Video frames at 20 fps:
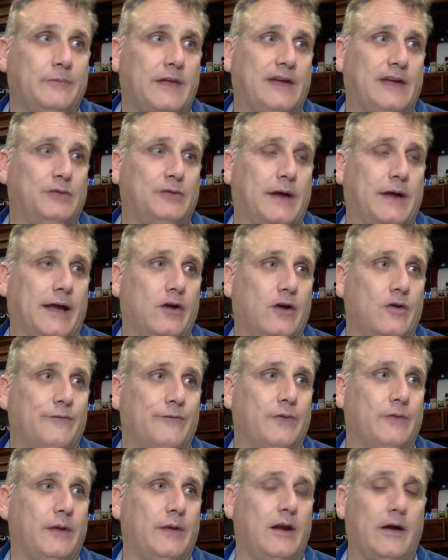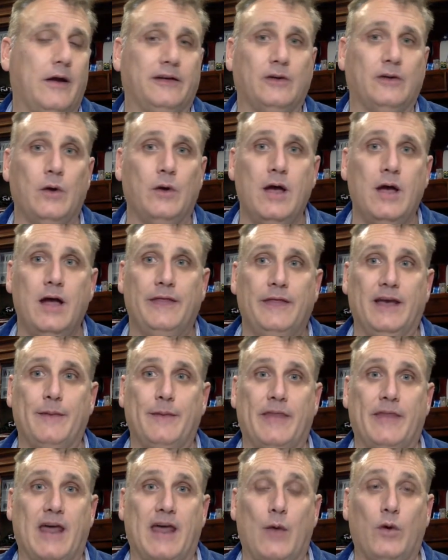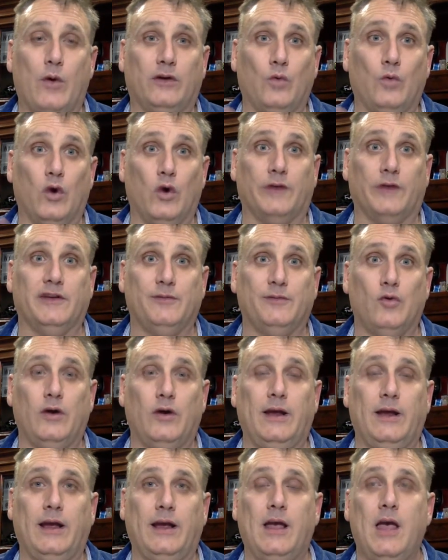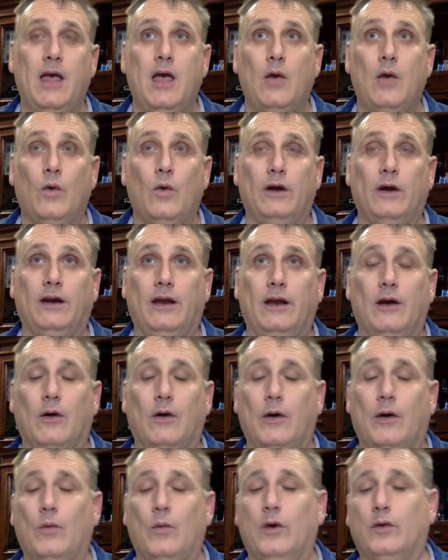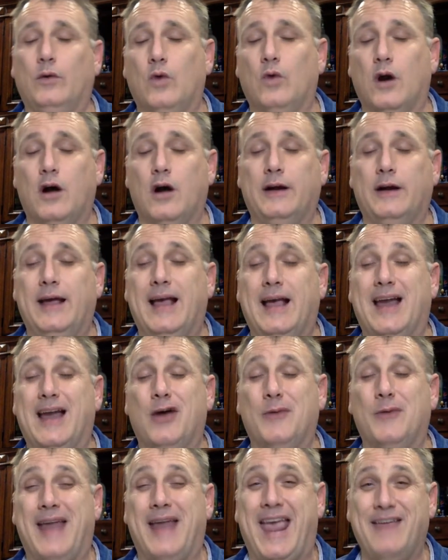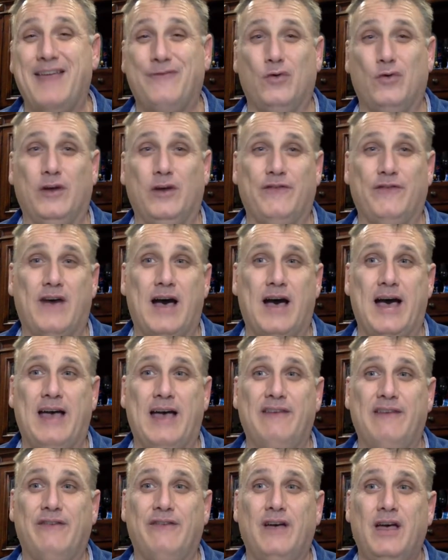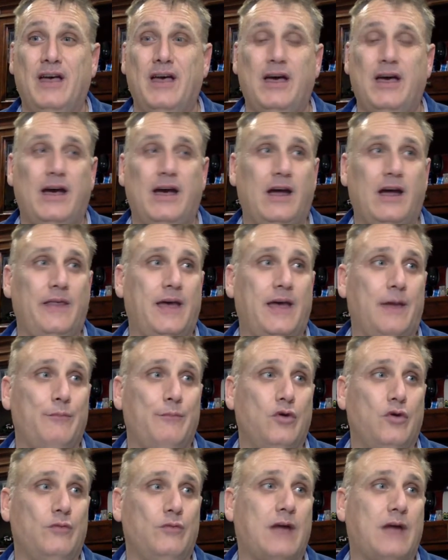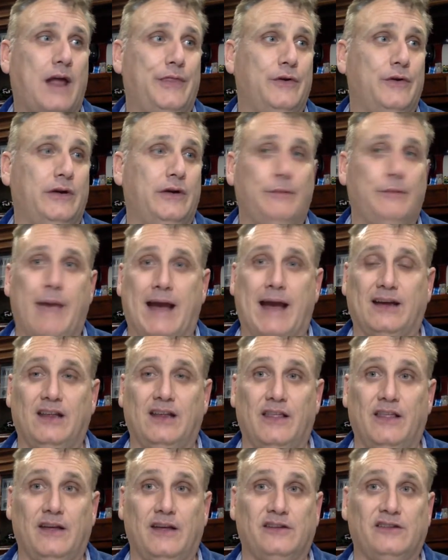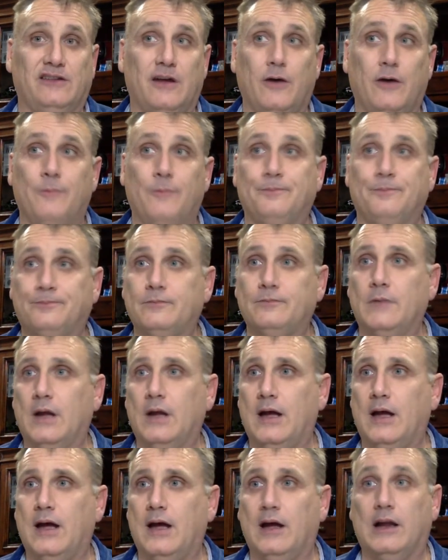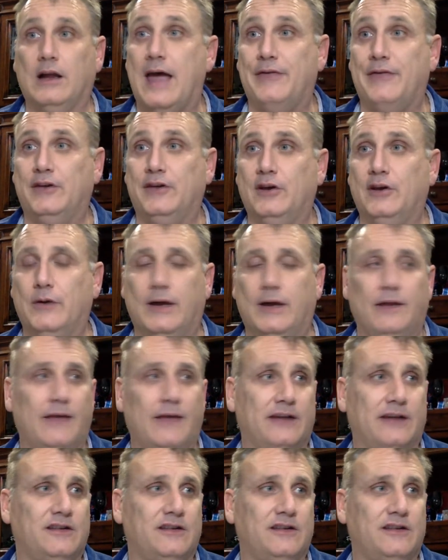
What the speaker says: That's when I got home for So think about that. I went to work this morning. Went to work all day. Got home at 8:45, and then boom, 9:30 back to this. So glad to do it.